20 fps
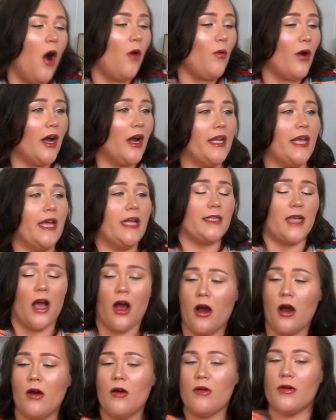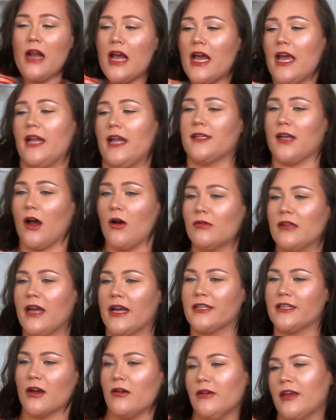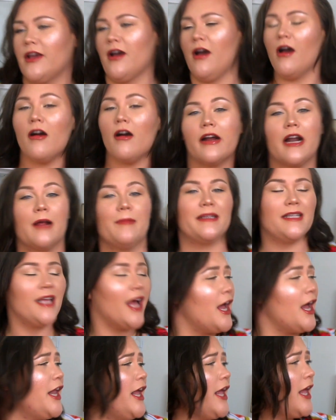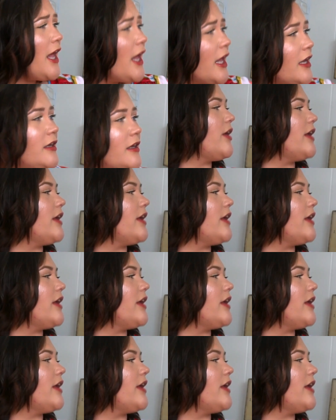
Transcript: Oh, honey, it is on. It is on like Donkey Kong, and I'm excited.